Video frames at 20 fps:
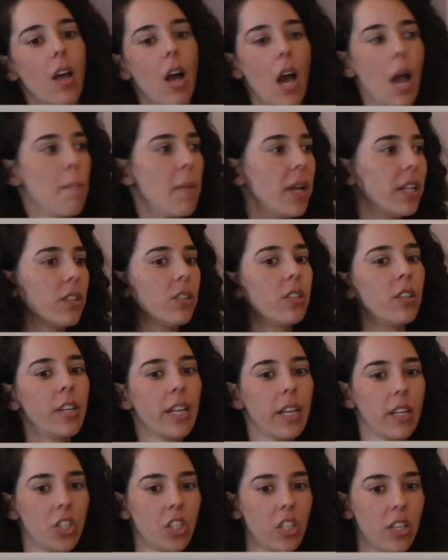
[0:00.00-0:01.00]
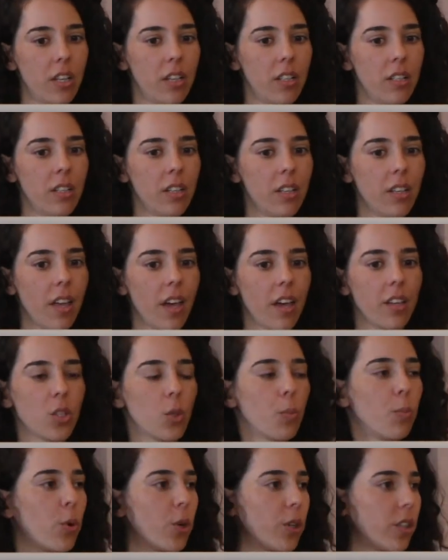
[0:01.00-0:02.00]
I made the donation, yeah,
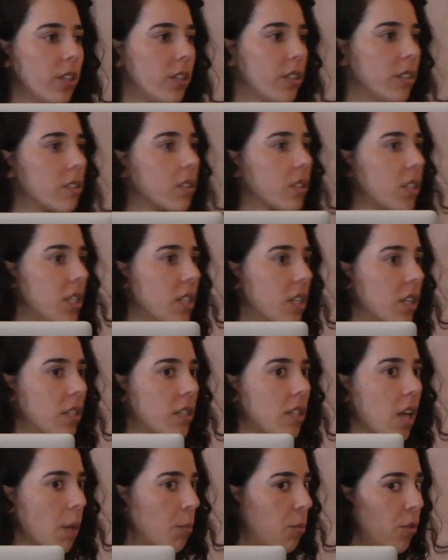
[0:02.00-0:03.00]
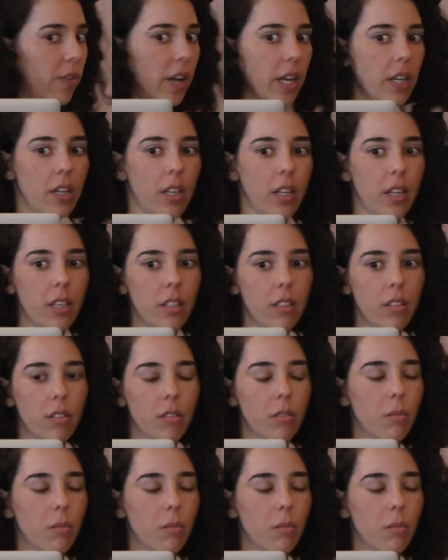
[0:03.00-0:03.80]
supporter details, I provided it,